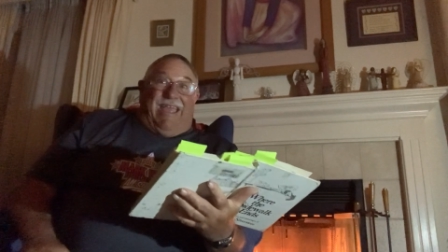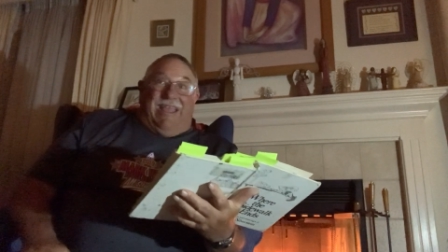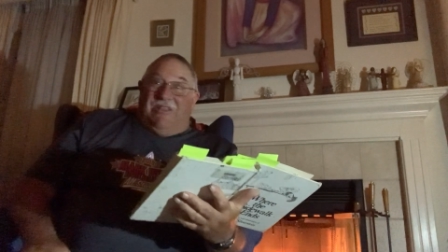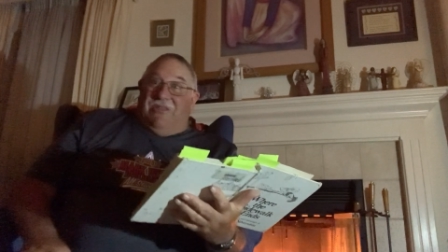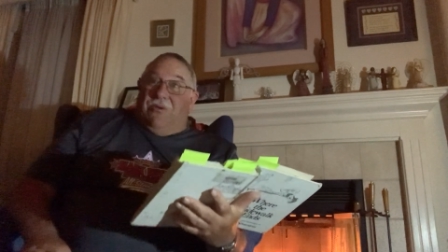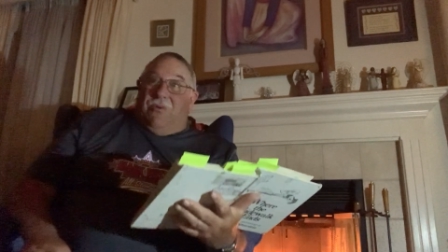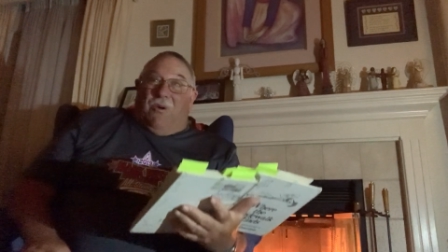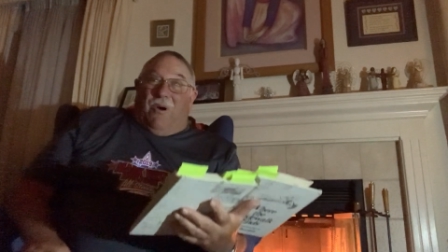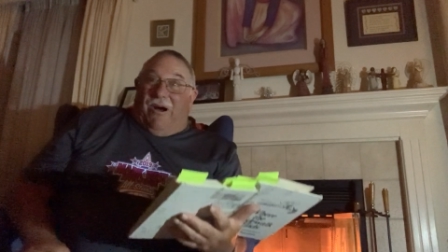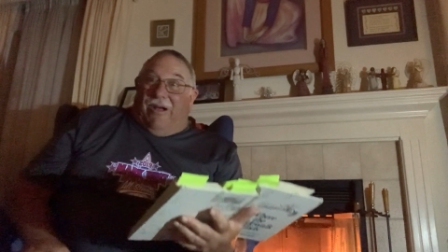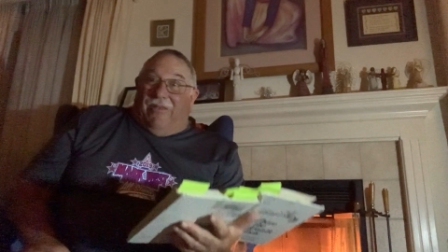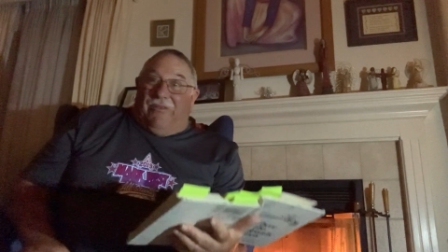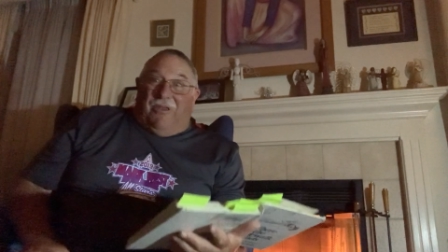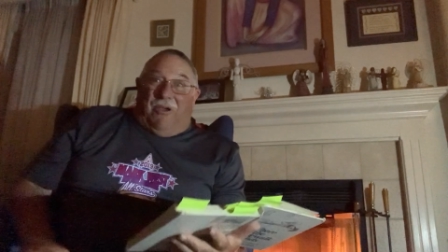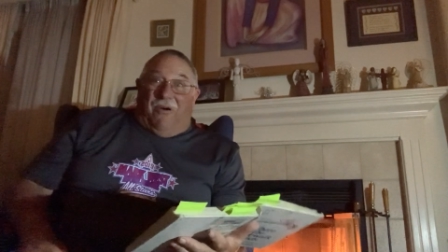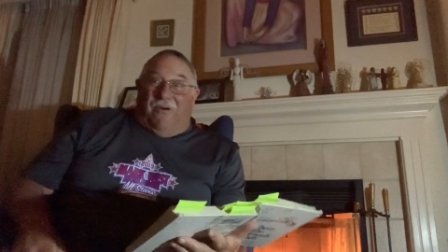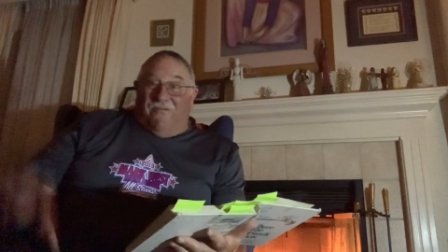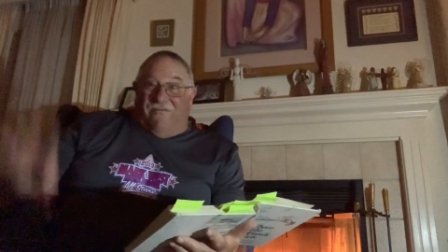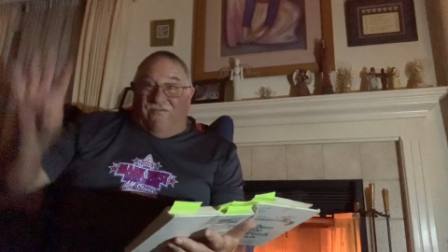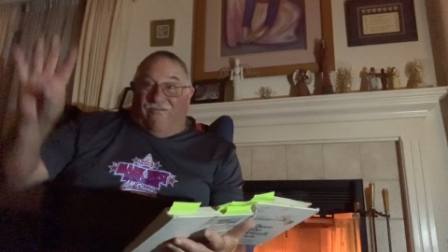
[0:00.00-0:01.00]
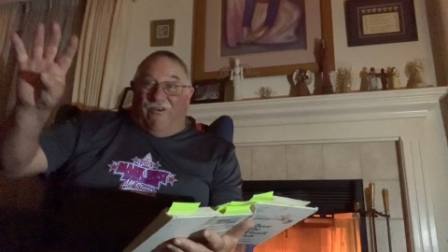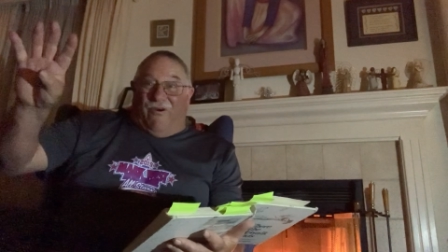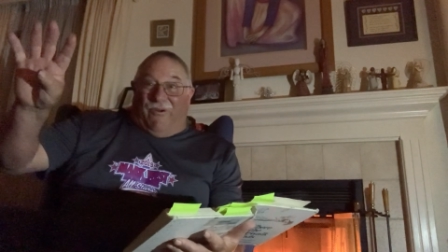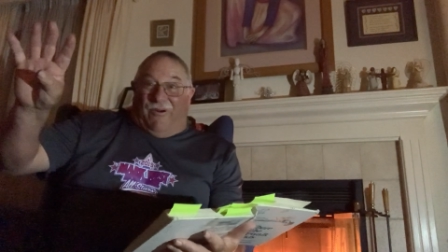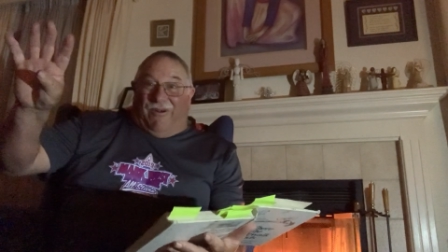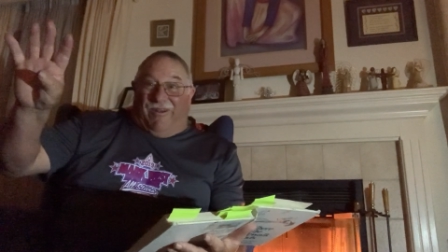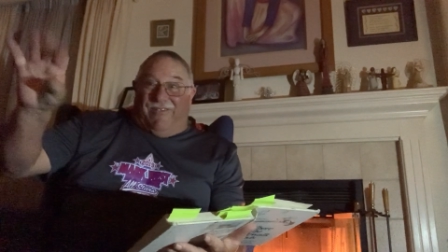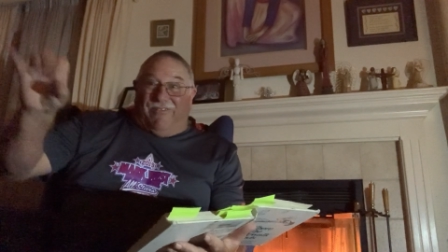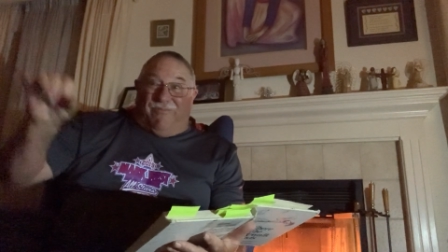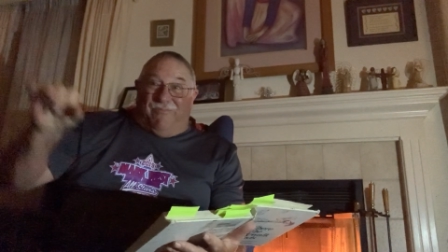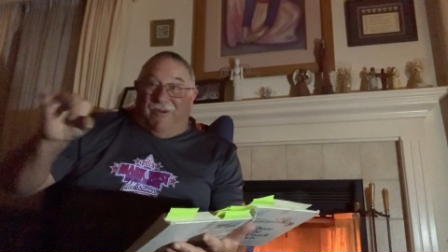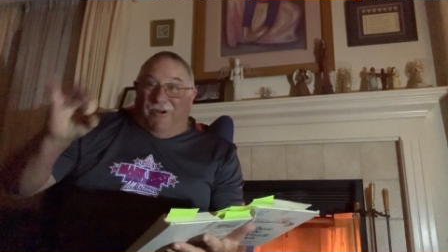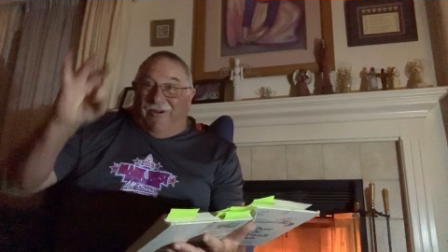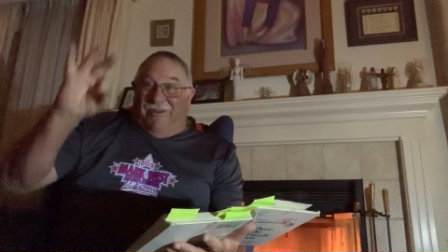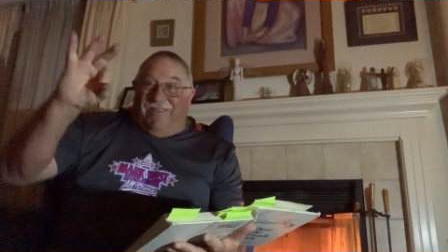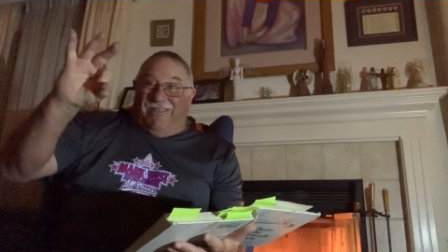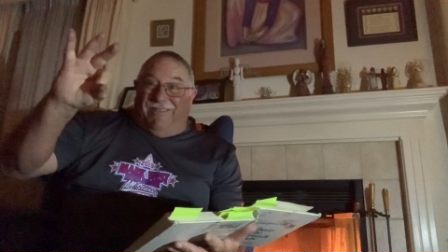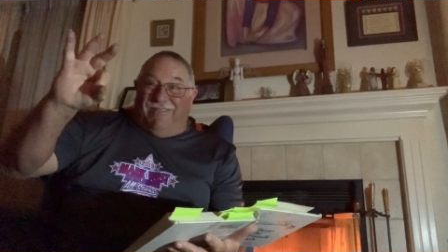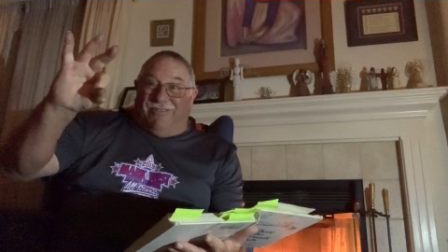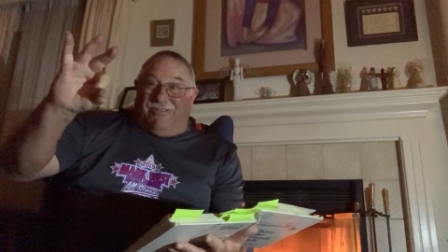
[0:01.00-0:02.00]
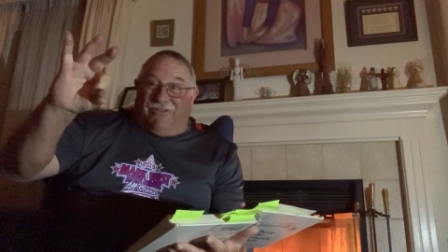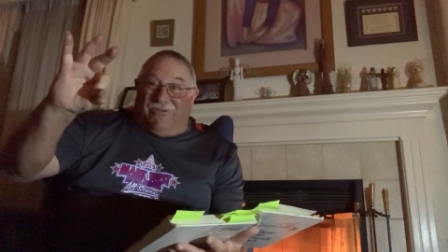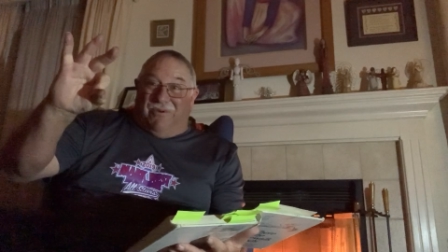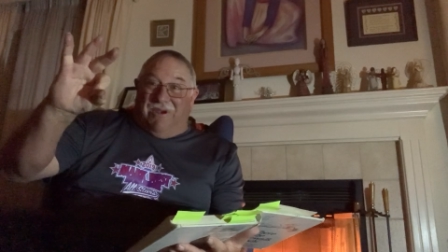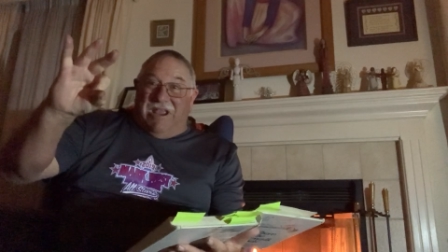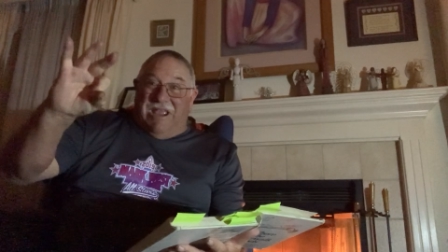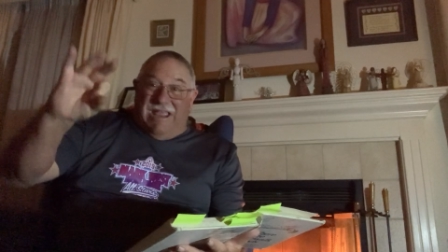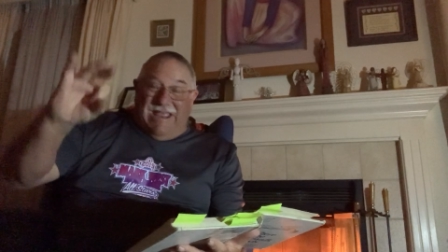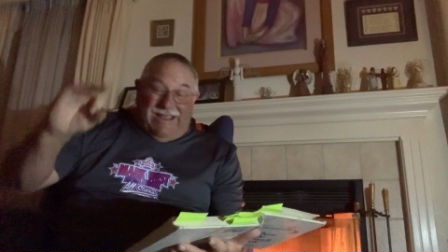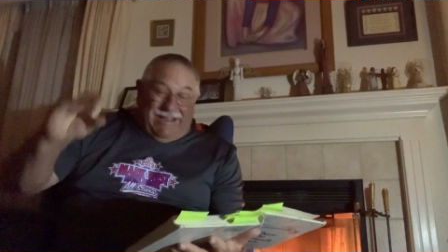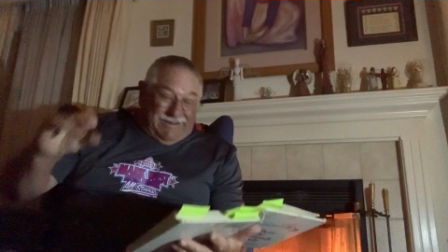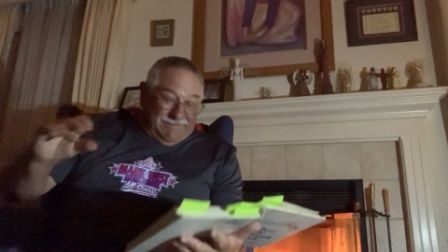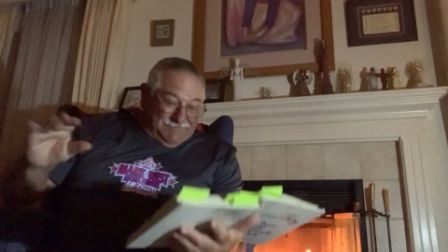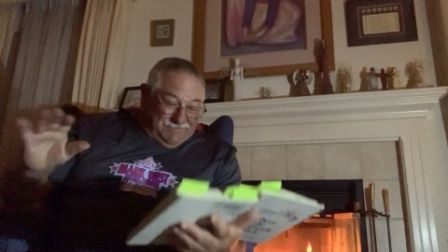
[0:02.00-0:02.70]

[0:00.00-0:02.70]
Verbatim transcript: And you all know four is more than three.